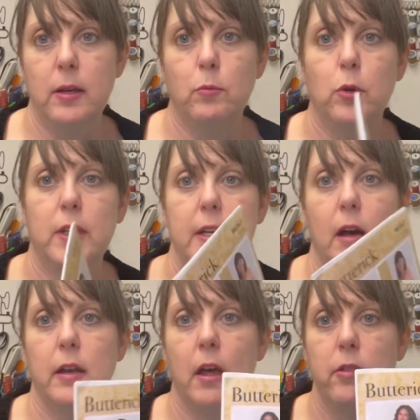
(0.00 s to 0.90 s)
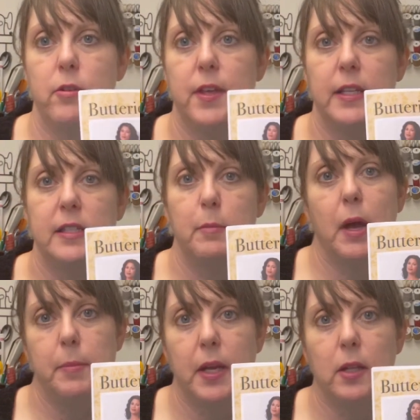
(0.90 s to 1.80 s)
working on other things that
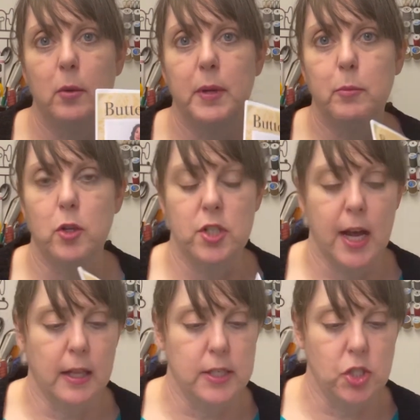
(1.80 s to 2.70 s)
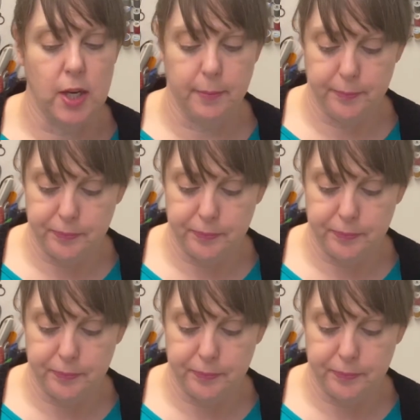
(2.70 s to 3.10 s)
might be a little bit more challenging.